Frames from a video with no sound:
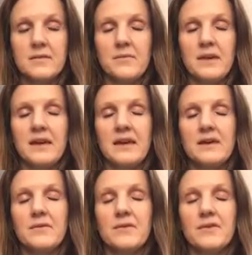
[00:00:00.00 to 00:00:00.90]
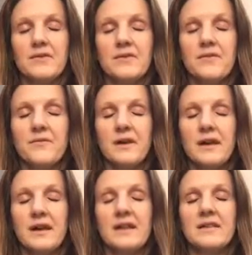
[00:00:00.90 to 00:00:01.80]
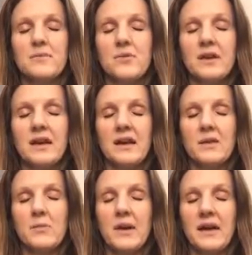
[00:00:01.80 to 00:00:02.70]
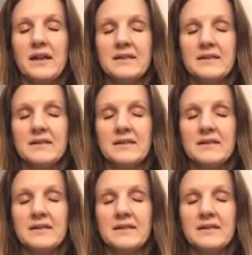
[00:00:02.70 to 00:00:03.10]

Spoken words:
Being with your suffering is bringing peace.